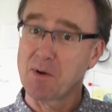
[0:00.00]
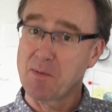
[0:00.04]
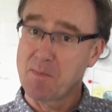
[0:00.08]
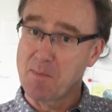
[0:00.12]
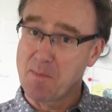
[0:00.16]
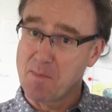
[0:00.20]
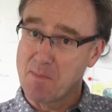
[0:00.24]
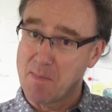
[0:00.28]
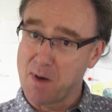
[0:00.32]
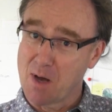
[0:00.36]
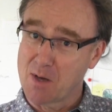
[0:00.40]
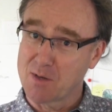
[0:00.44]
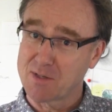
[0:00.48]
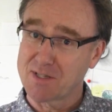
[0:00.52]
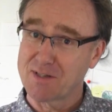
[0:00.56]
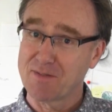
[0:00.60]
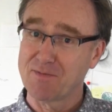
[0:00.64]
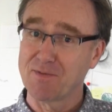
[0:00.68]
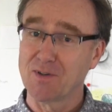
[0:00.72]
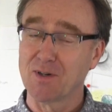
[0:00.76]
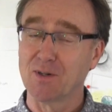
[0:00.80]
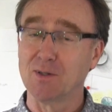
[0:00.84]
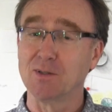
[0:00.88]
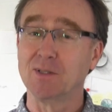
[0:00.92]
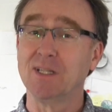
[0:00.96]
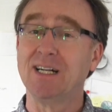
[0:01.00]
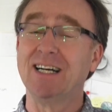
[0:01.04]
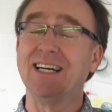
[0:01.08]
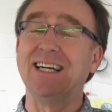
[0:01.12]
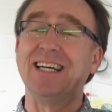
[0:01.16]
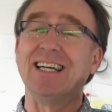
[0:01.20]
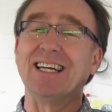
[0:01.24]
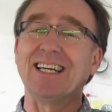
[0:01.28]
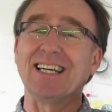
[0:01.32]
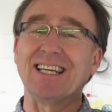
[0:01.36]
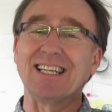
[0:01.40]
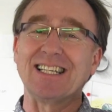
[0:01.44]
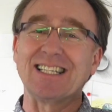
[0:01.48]
but most of all,
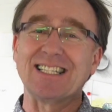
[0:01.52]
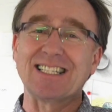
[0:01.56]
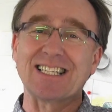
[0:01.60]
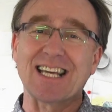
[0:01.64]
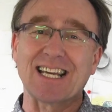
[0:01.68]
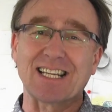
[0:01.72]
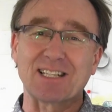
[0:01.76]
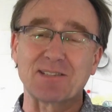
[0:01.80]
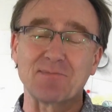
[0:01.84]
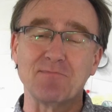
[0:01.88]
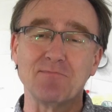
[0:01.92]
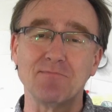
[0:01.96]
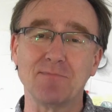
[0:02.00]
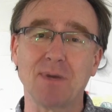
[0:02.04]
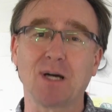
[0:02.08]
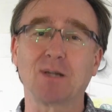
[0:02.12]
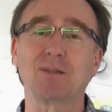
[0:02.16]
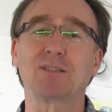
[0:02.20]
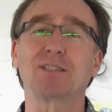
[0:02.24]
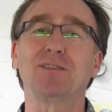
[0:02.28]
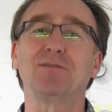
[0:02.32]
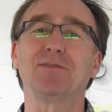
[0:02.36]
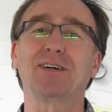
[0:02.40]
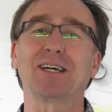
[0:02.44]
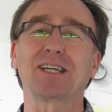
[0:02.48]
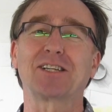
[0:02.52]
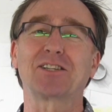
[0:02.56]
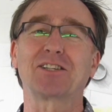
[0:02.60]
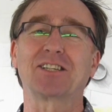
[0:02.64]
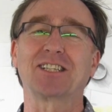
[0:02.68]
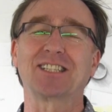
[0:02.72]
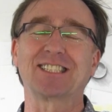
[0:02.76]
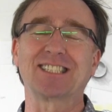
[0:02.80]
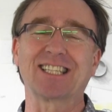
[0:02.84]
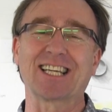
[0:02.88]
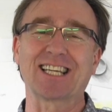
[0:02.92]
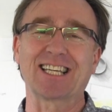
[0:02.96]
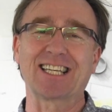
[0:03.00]
it takes
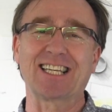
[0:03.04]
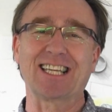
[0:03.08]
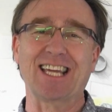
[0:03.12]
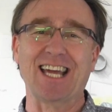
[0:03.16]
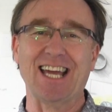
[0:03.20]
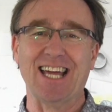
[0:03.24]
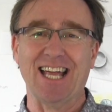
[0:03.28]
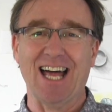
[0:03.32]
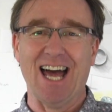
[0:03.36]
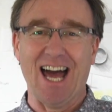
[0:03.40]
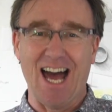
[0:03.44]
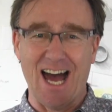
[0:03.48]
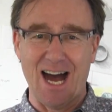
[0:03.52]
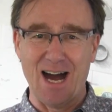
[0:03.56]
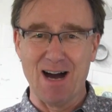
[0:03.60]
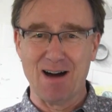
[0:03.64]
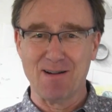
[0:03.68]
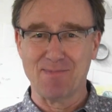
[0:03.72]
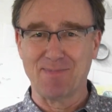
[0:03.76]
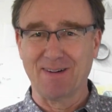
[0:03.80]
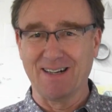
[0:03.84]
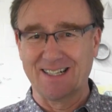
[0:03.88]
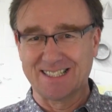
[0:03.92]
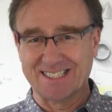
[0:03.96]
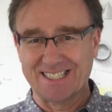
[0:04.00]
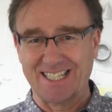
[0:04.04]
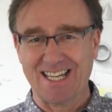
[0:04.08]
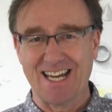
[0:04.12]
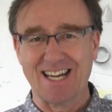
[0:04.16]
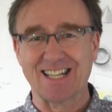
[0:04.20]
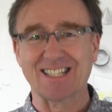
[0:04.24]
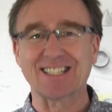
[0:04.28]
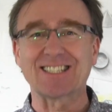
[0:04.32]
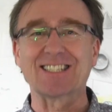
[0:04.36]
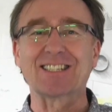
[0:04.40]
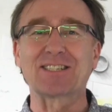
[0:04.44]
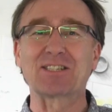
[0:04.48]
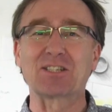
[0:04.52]
motivation to get up and
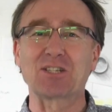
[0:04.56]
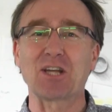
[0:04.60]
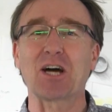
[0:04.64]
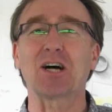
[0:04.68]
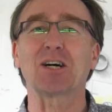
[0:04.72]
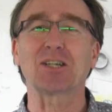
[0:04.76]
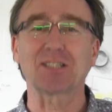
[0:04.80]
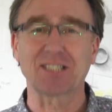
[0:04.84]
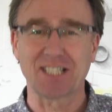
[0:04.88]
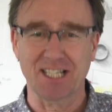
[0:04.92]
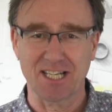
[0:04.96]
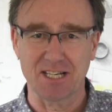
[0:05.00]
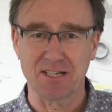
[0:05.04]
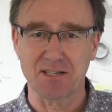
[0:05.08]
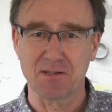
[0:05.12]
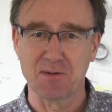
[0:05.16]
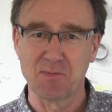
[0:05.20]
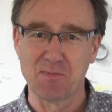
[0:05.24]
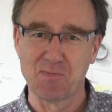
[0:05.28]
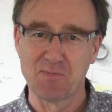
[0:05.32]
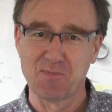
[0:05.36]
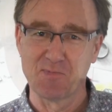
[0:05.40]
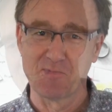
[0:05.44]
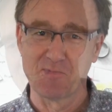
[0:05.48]
get started.